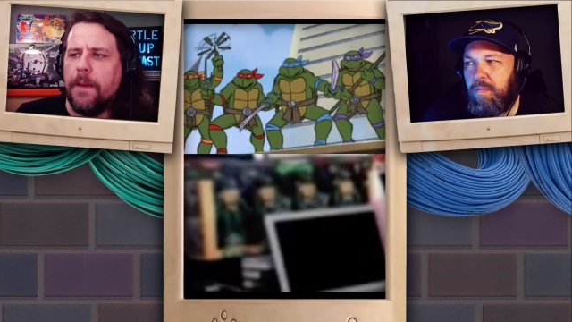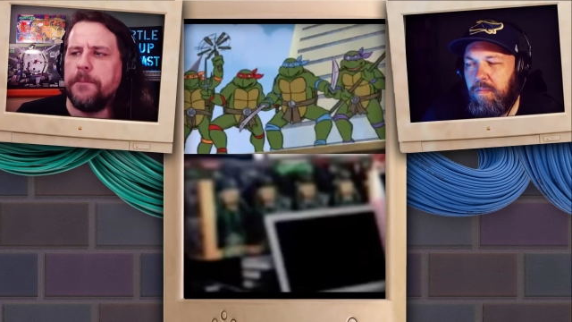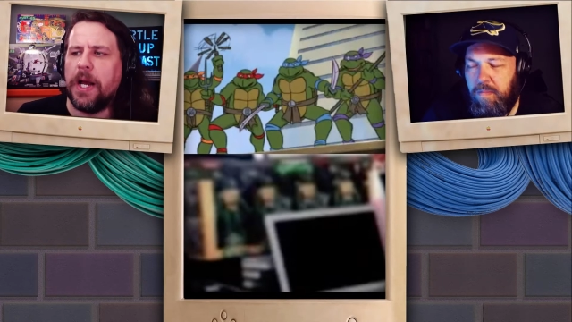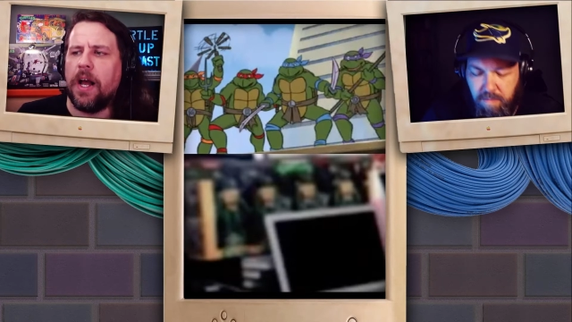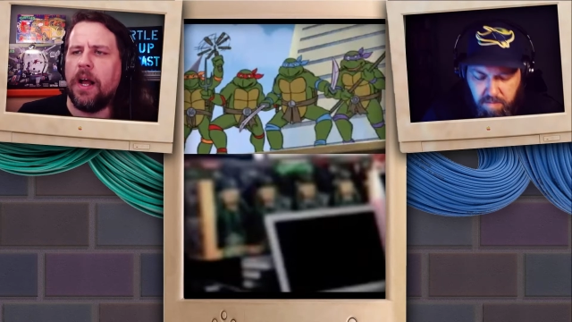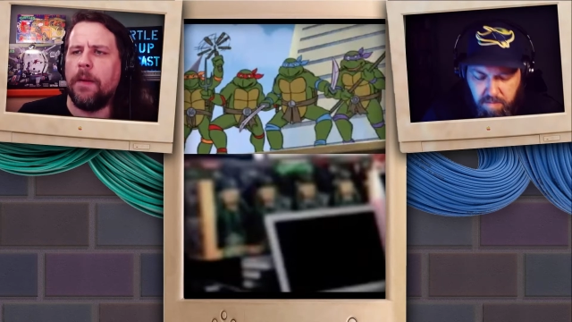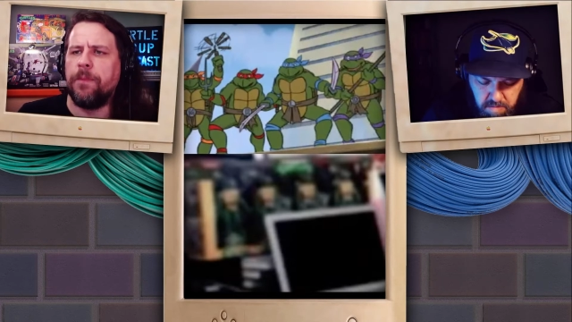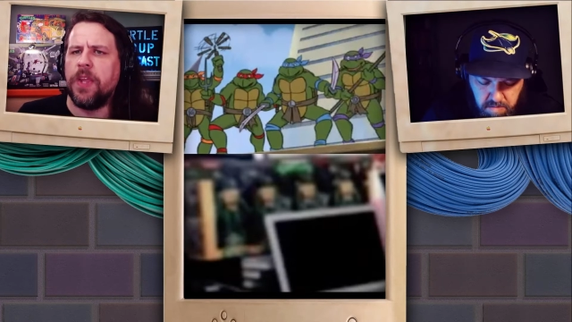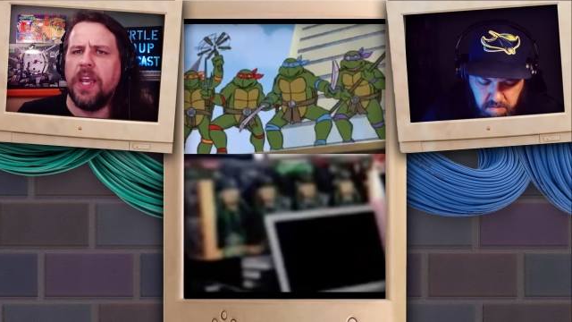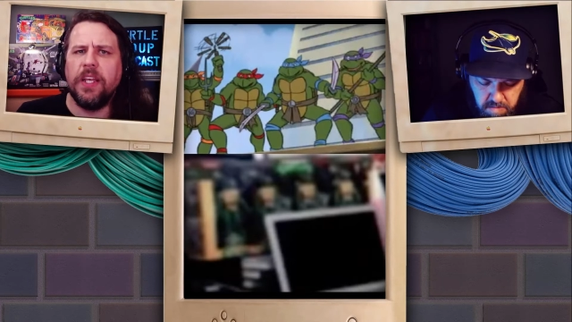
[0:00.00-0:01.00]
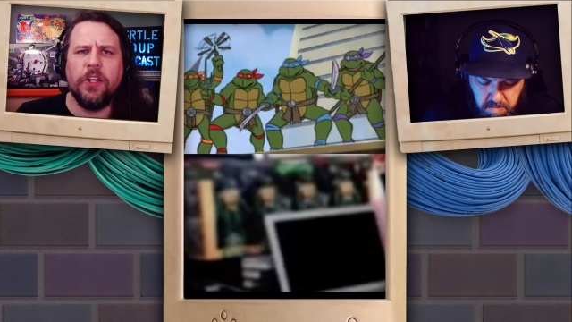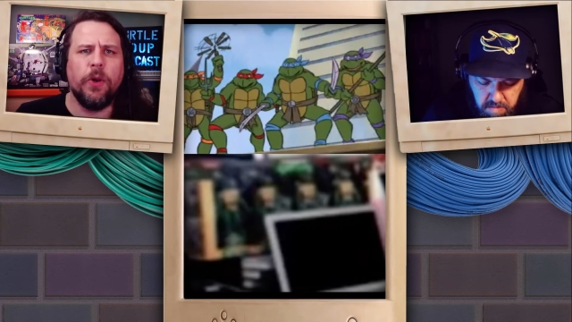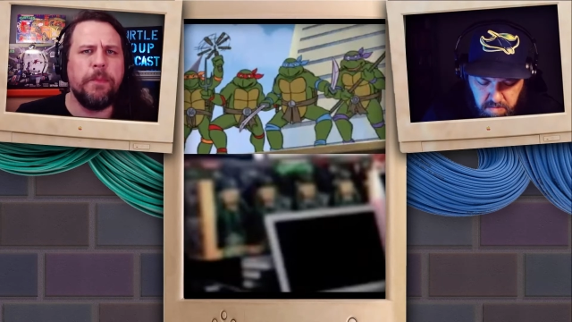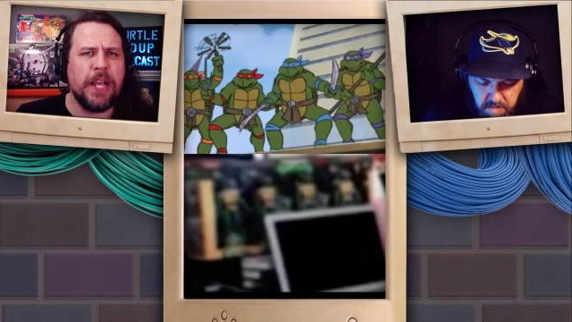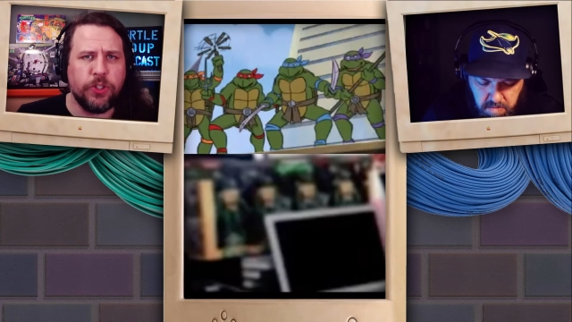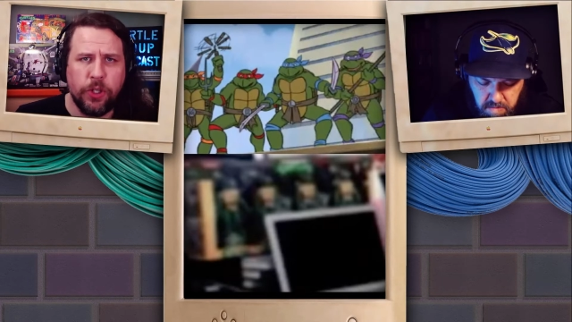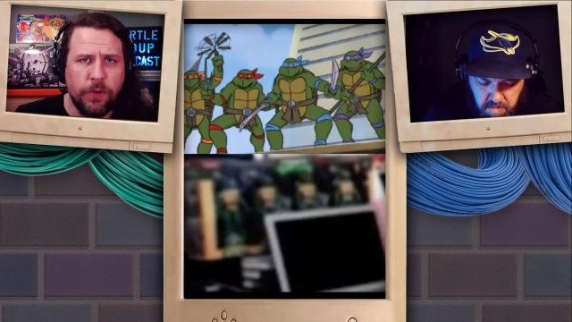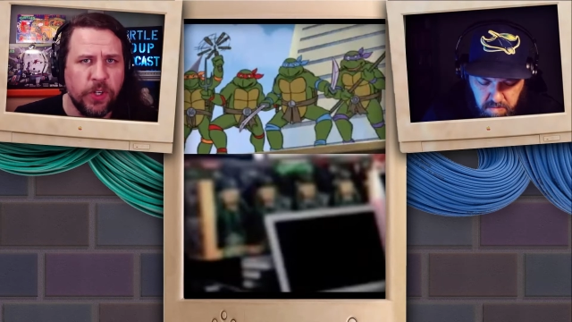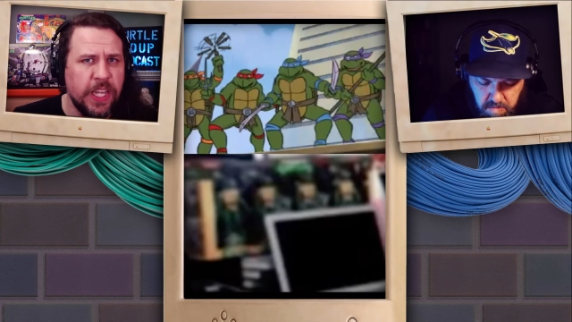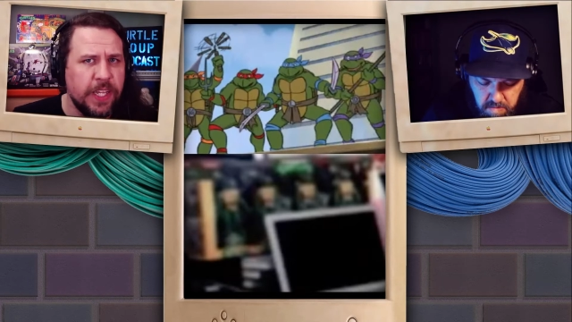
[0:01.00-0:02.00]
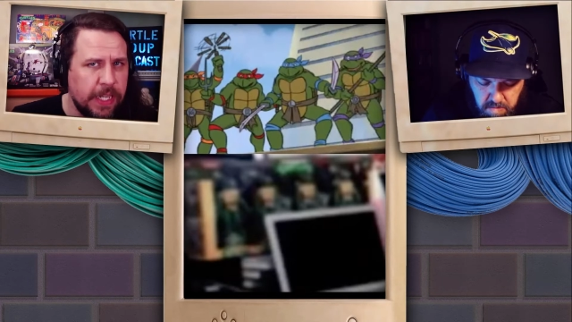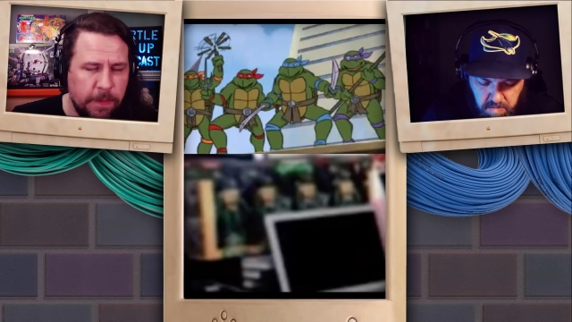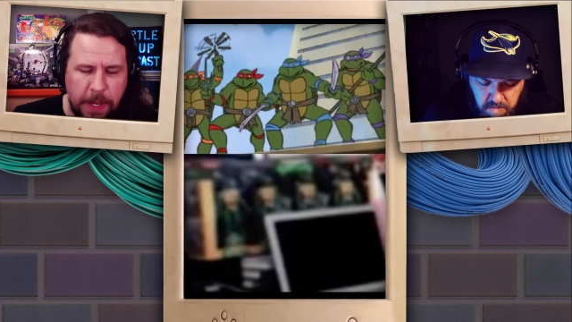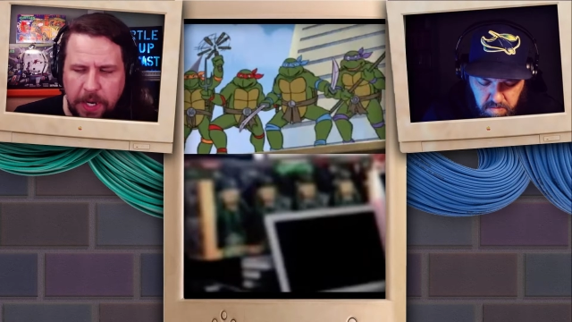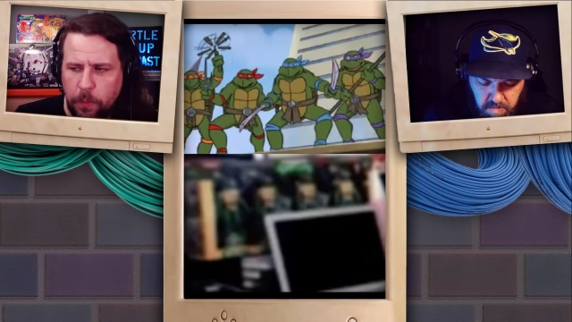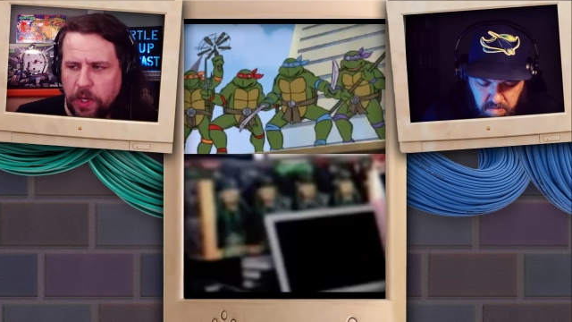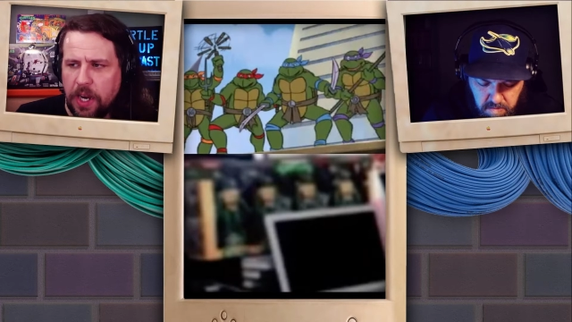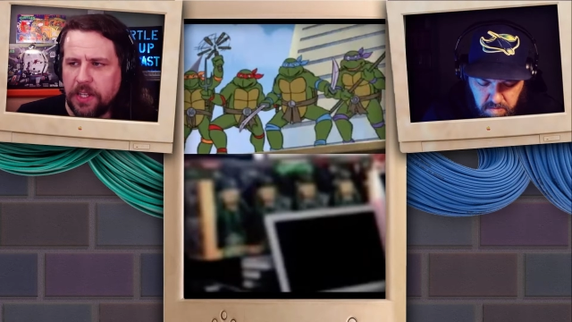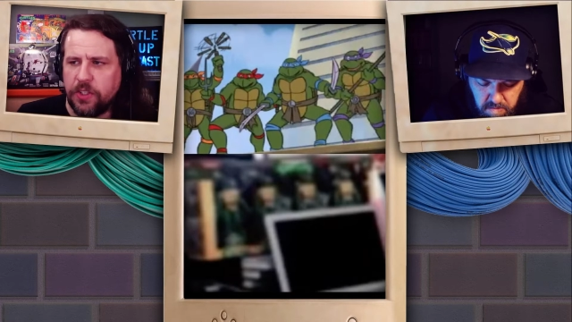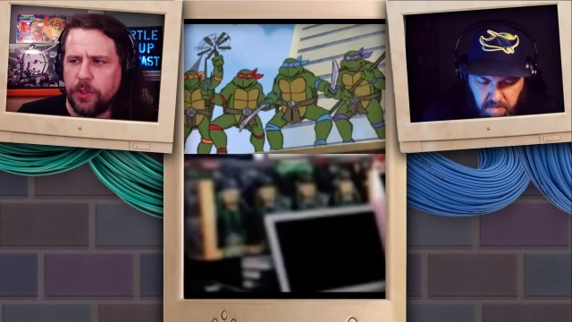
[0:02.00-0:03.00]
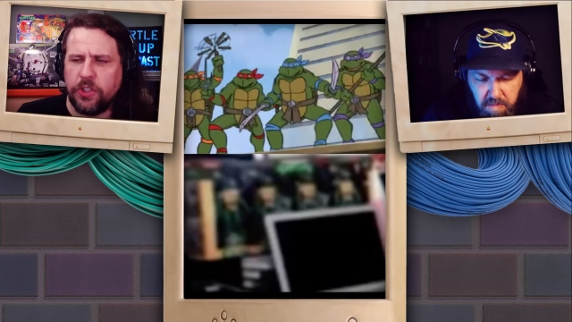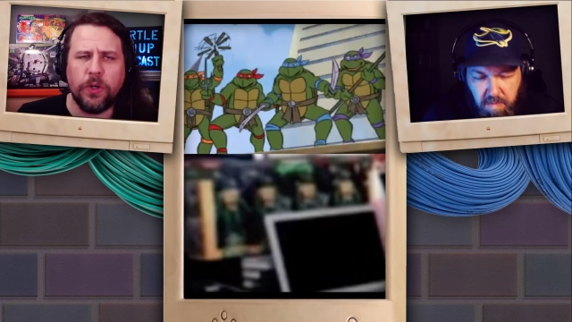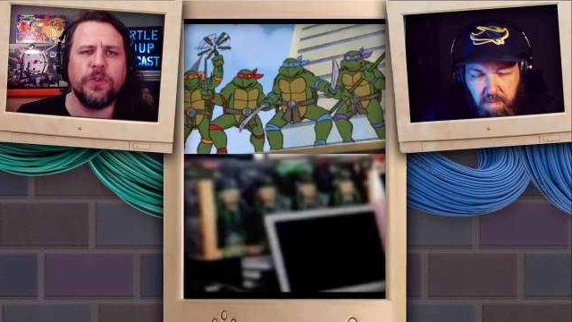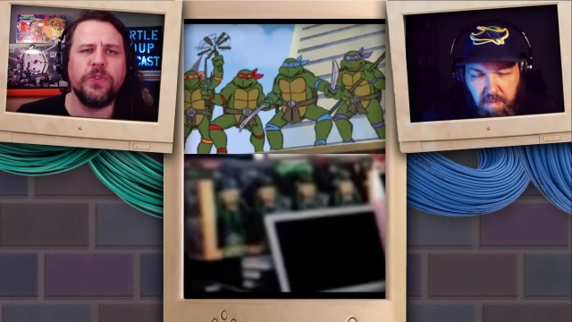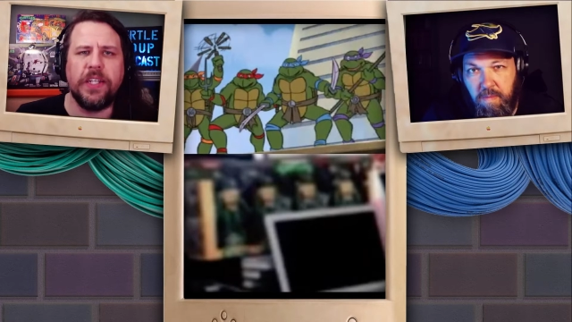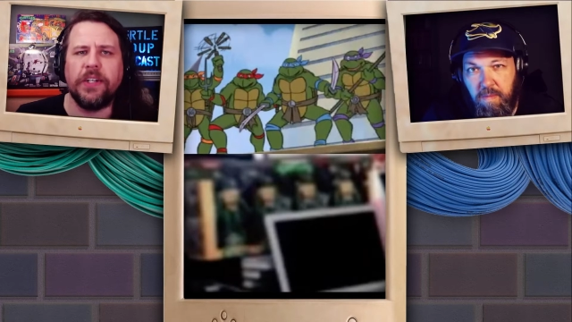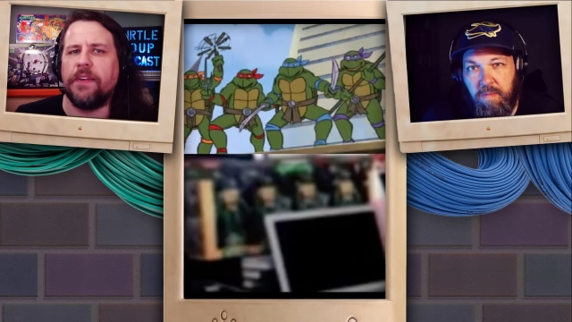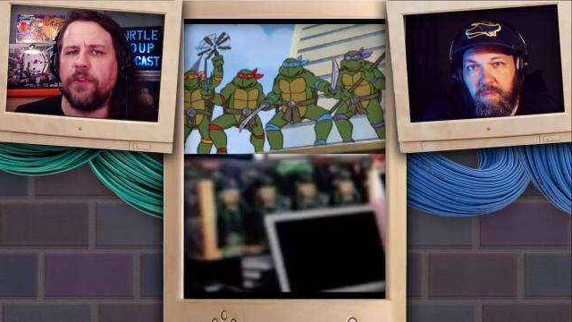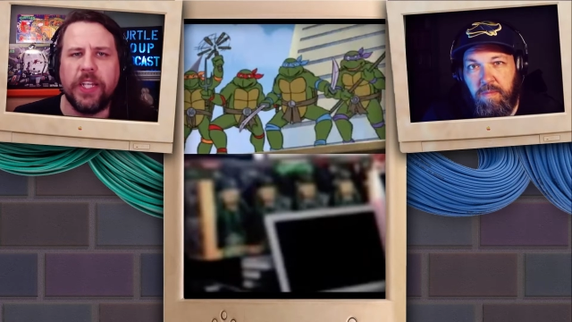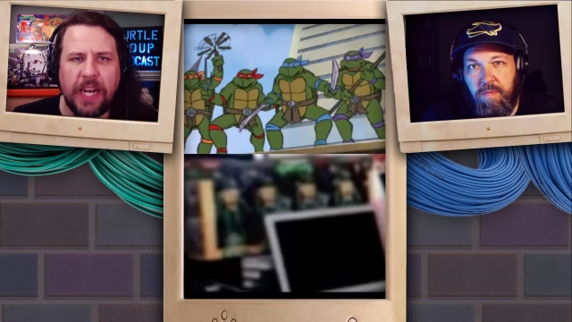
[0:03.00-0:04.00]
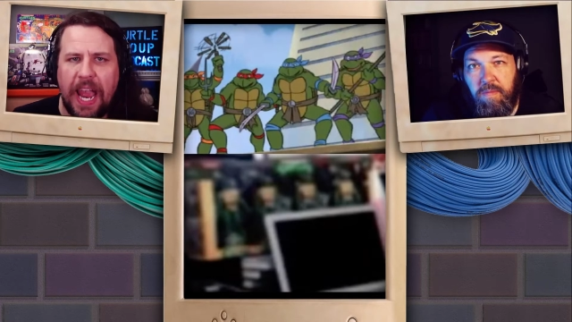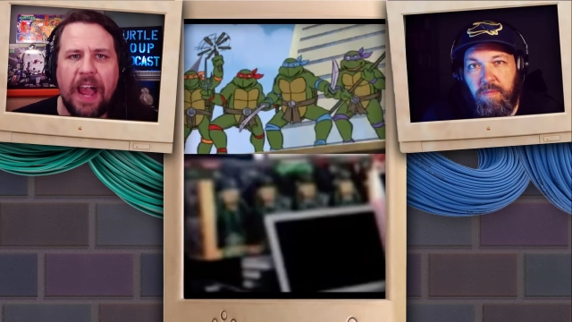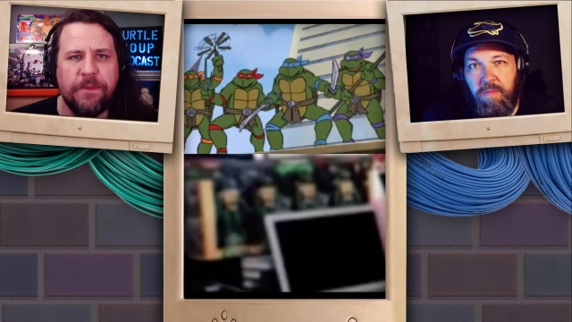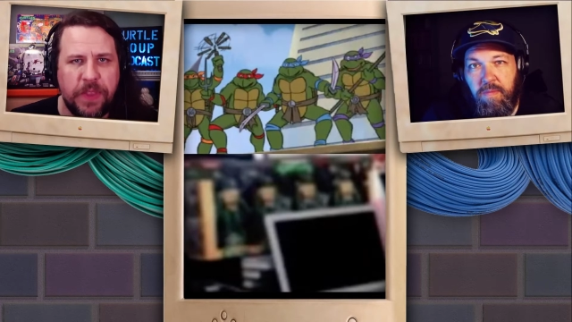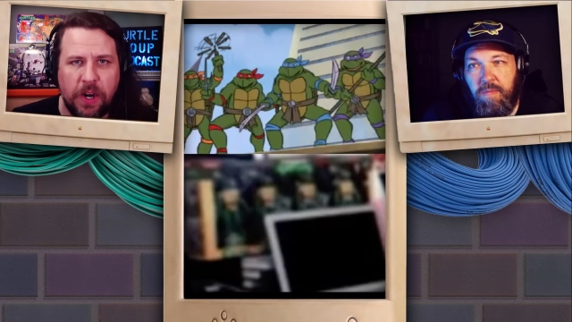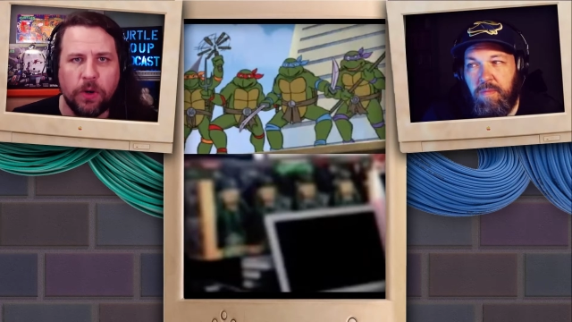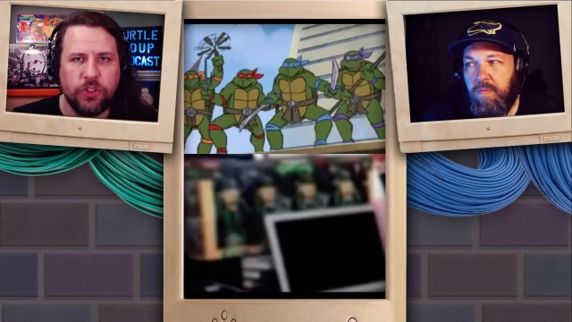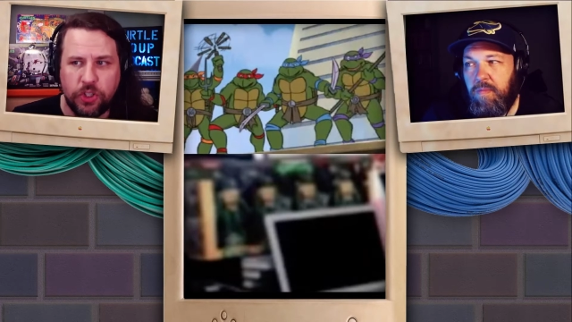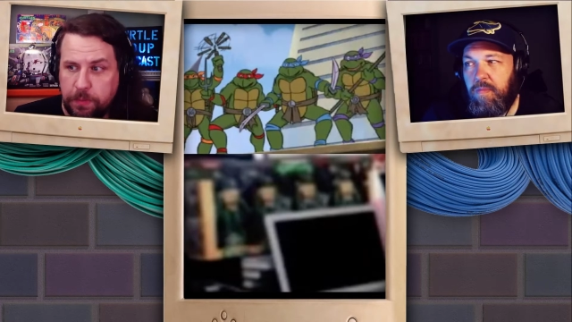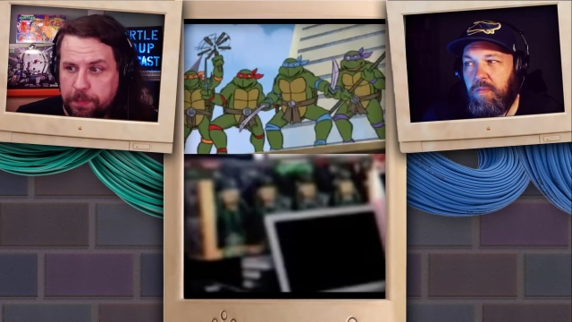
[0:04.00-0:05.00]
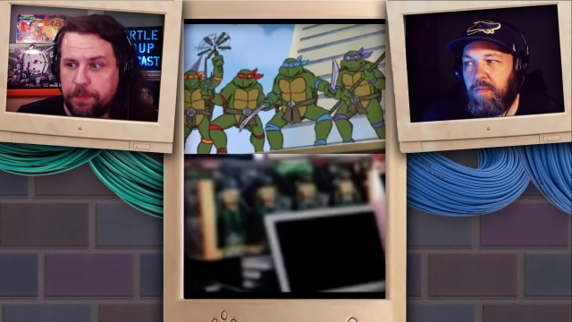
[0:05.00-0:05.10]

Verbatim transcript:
Speaker 1: But, um, you know, Masters of the Universe has He-Man and whatnot. So the turtles, they're definitely going to have their just